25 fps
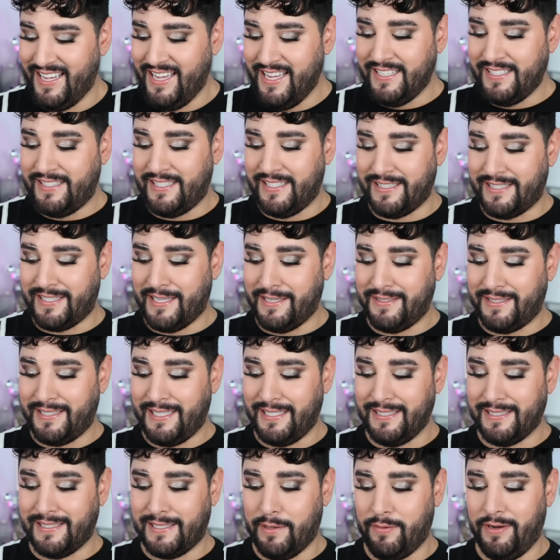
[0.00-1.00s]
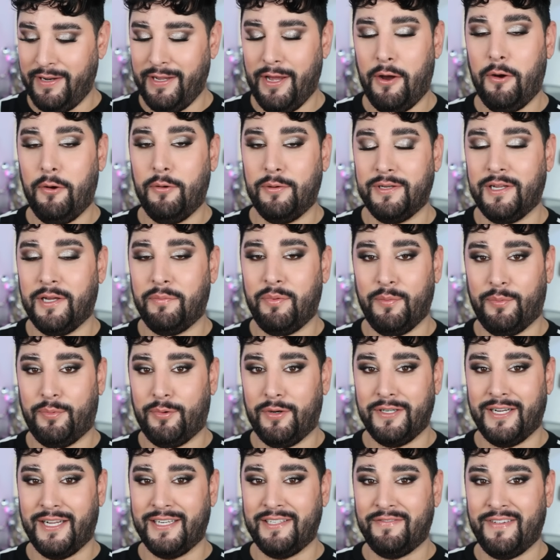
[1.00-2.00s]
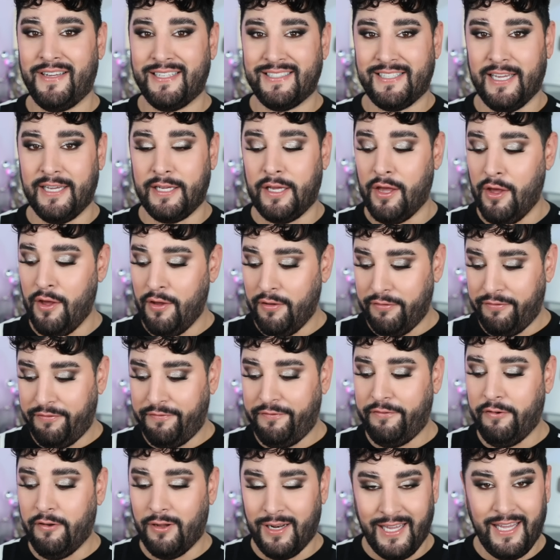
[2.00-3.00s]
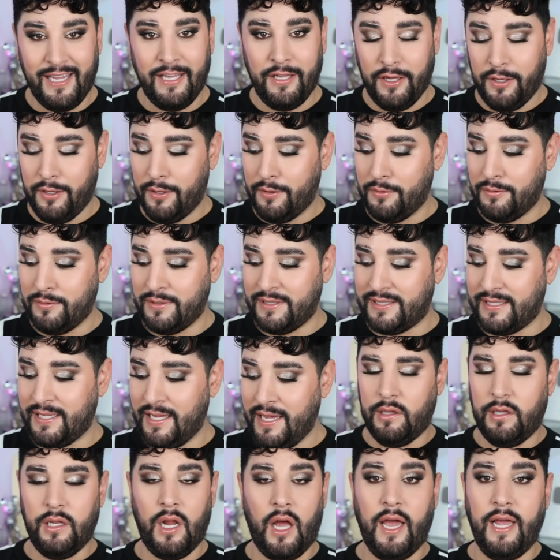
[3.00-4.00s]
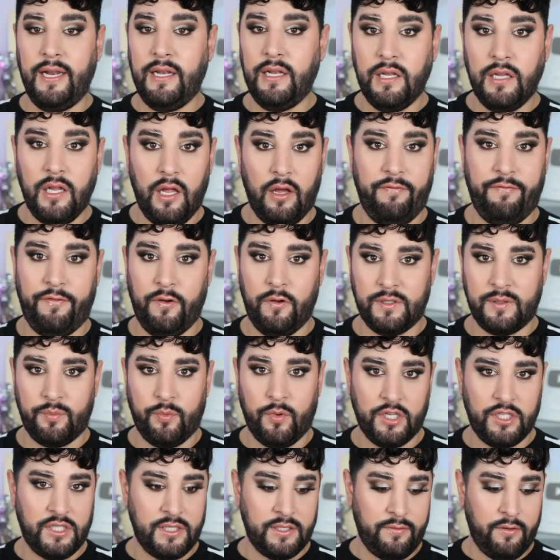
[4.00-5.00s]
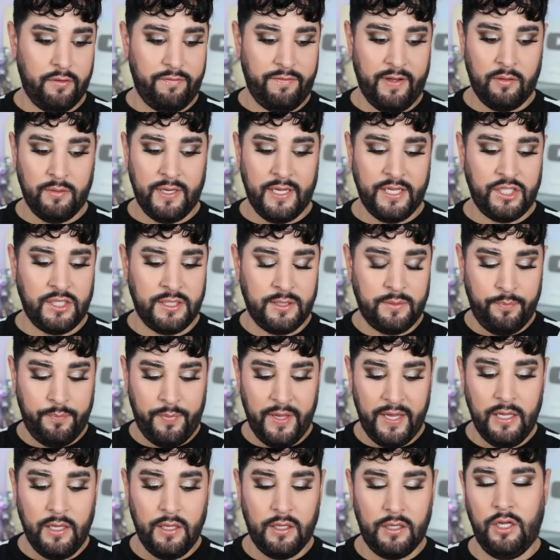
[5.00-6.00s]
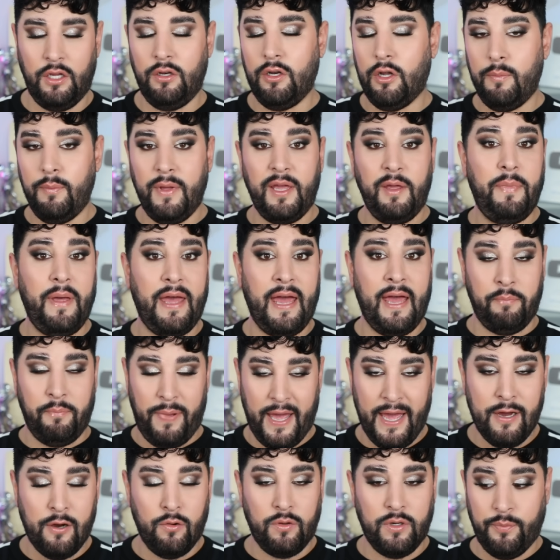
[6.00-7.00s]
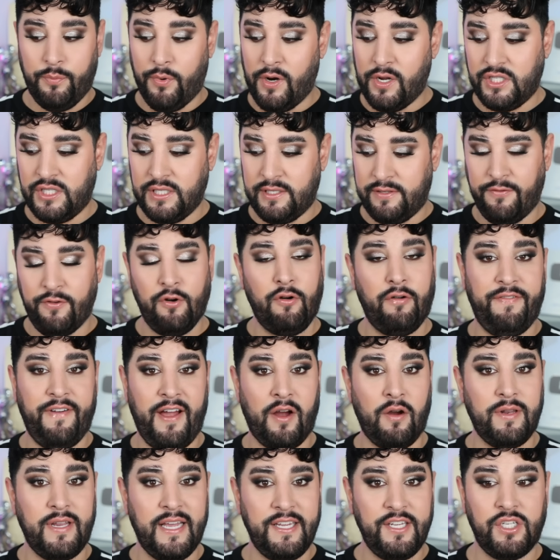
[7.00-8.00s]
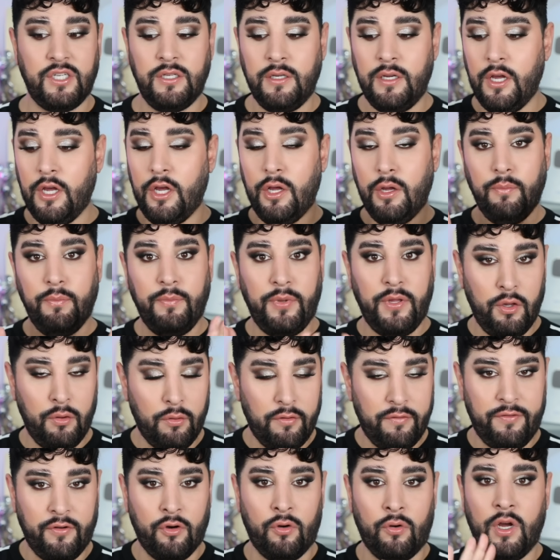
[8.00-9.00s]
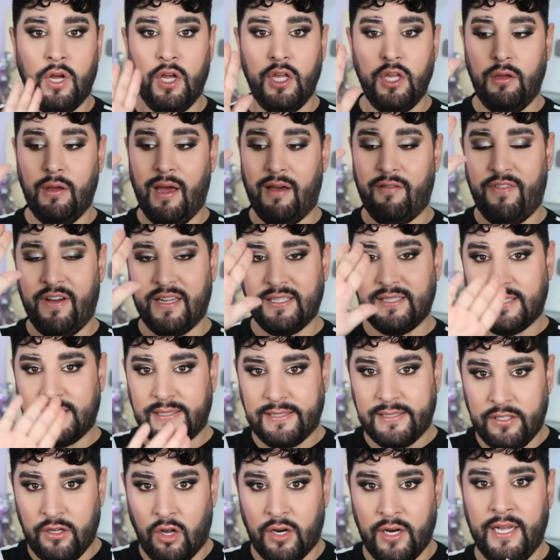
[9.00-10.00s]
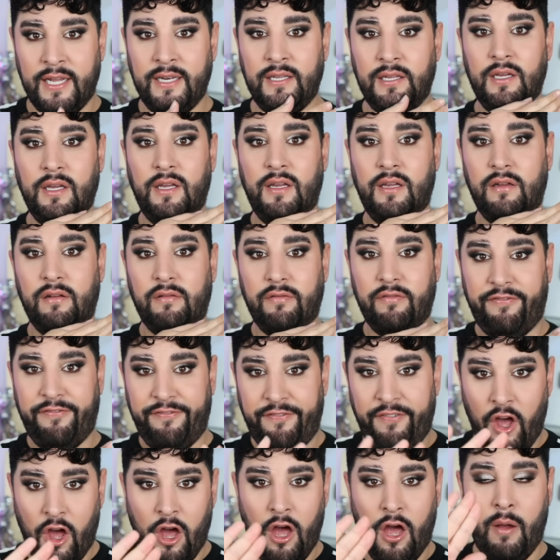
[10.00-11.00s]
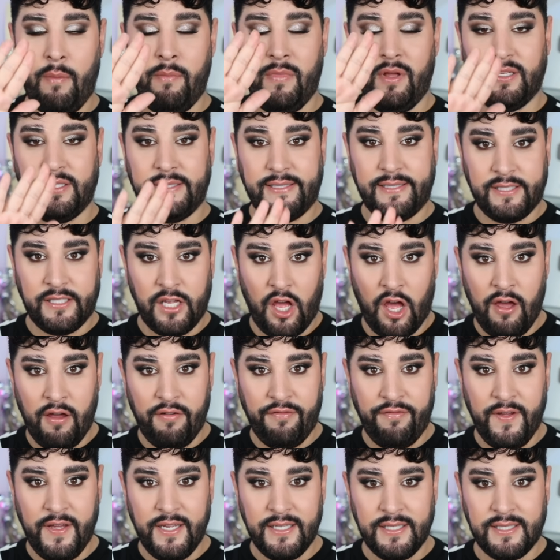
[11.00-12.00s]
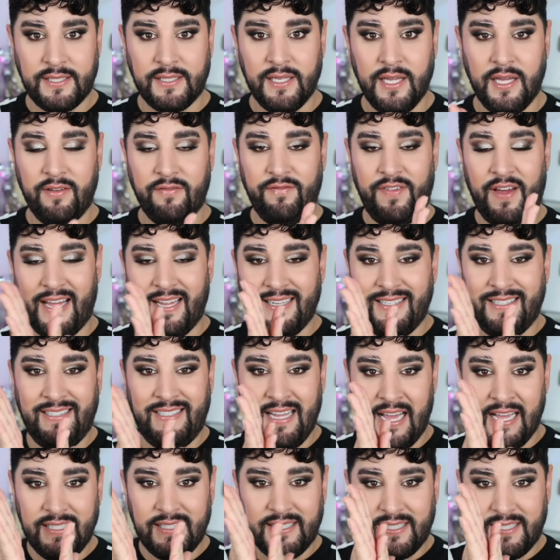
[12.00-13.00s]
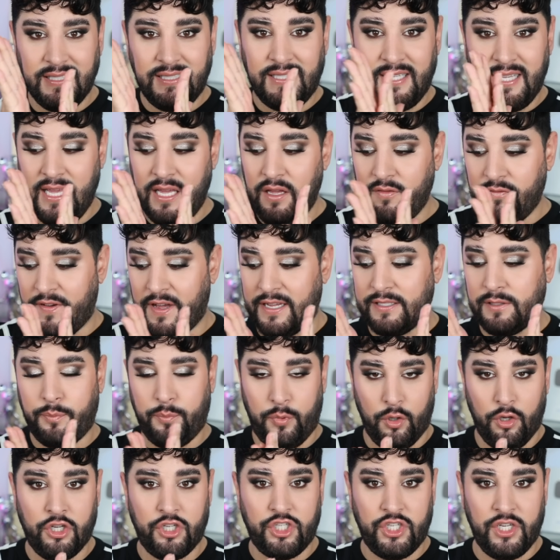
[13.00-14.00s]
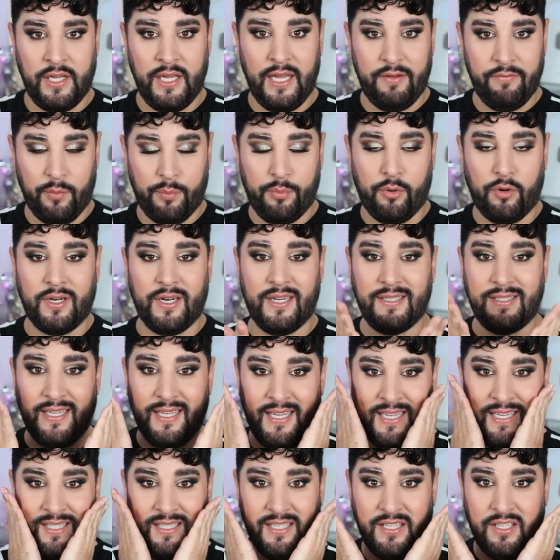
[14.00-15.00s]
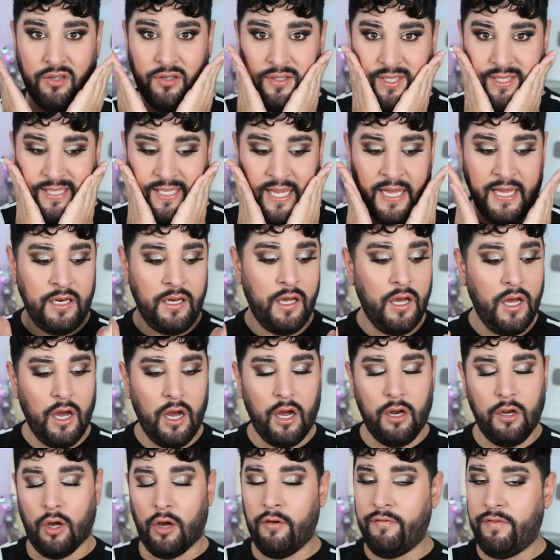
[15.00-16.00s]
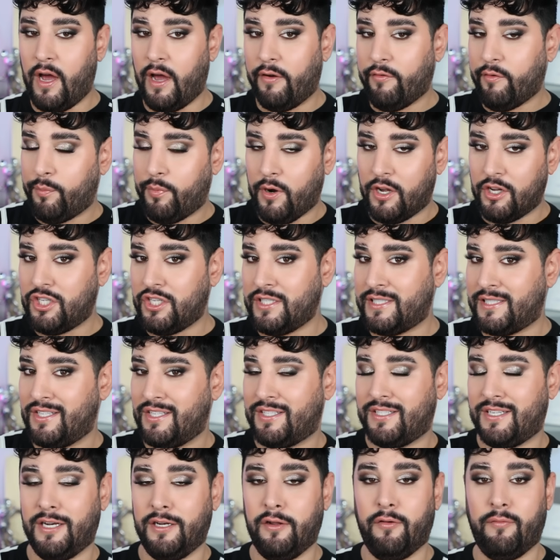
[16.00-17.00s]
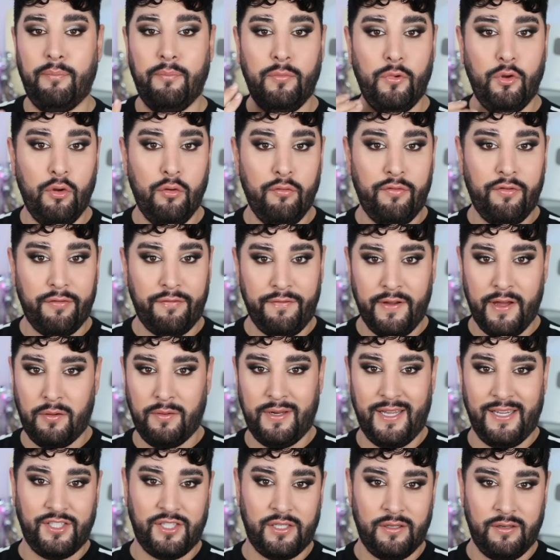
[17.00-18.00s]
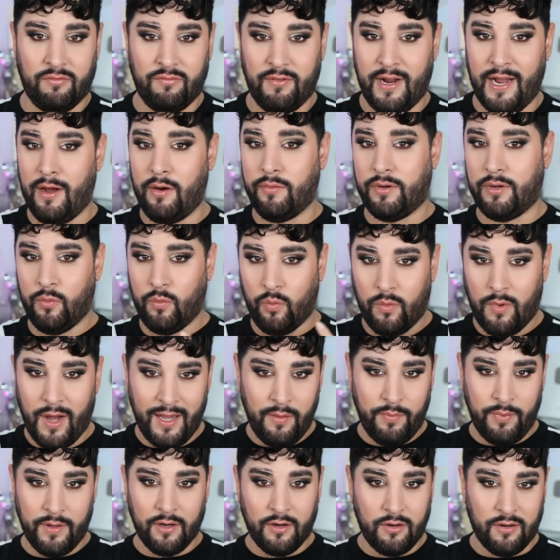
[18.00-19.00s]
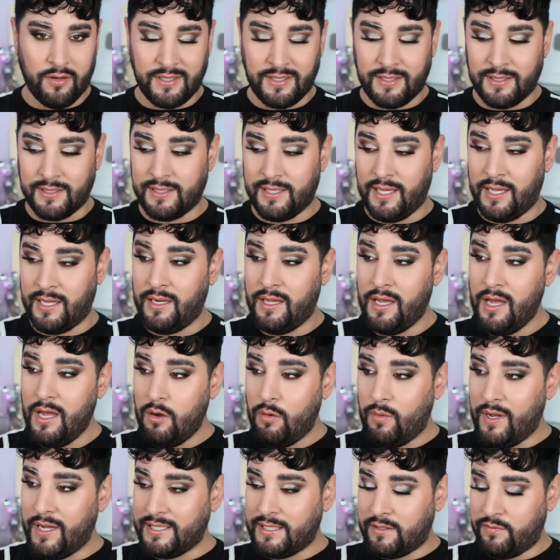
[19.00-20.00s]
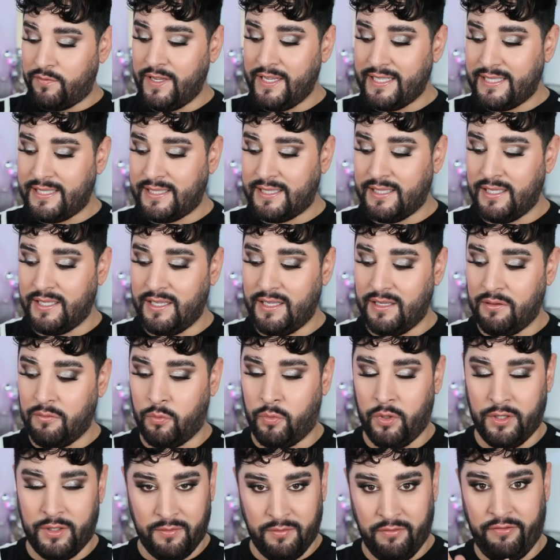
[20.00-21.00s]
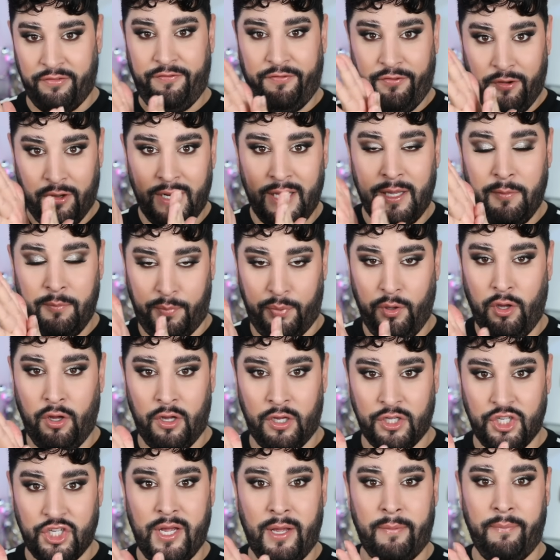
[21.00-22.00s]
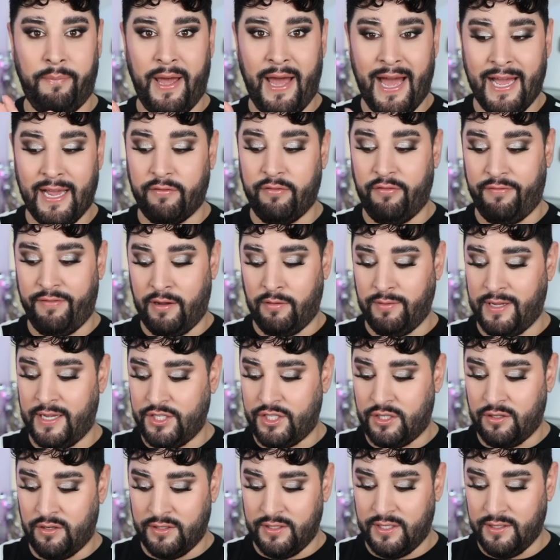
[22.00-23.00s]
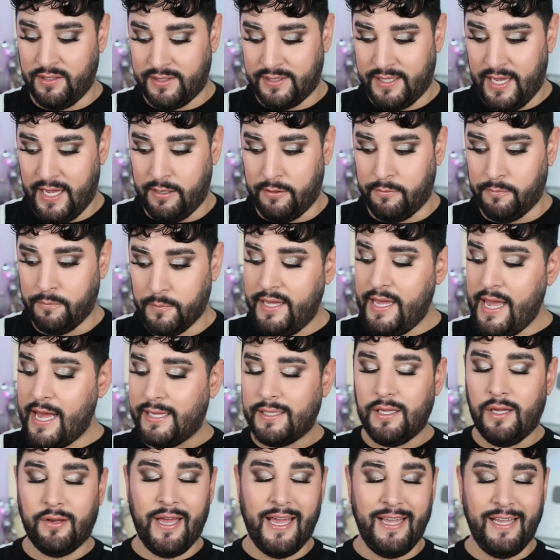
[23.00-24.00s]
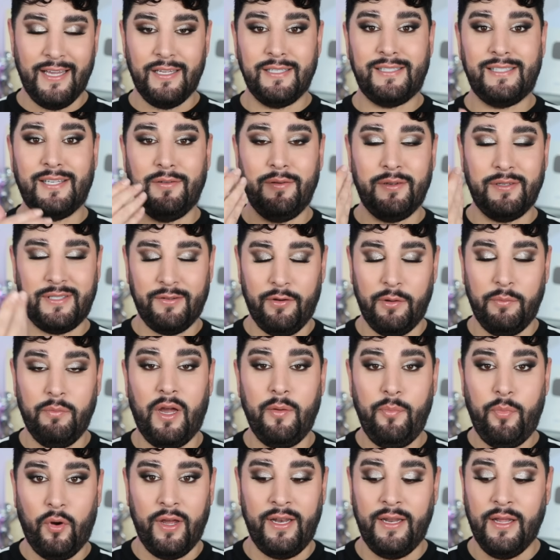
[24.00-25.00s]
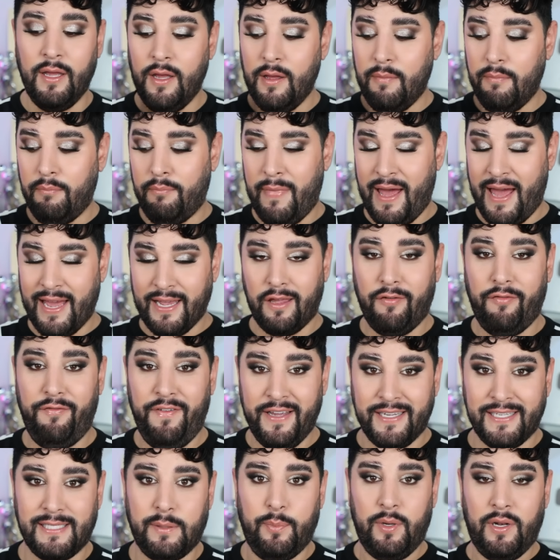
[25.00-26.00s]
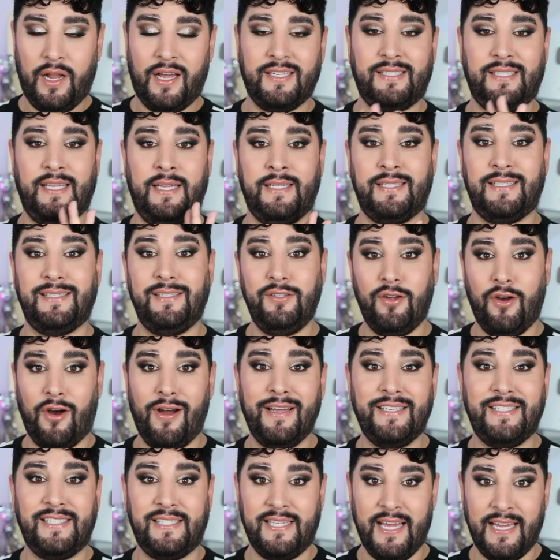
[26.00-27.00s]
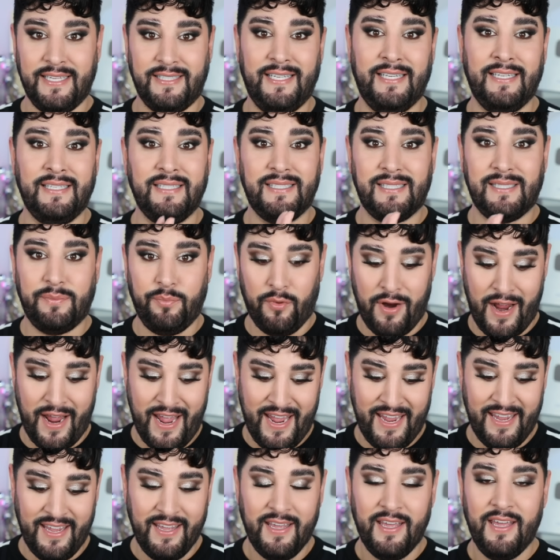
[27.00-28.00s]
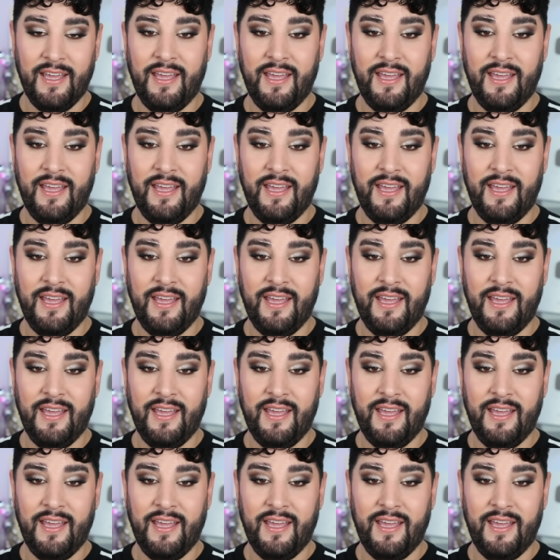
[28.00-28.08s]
since I've seen somebody hold up a product that's like fully used. I love those brushes for foundations. Big, you know me, and powder brushes for foundation, beautiful. You have that solid, firm surface, that density that's pushing the product into your skin. A lot of other brushes just kind of move a foundation around and wipe it across the skin, whereas this would fully push and pack the foundation onto your skin. Yeah, okay, so sorry, my point. MAC Fix Plus is not a setting spray.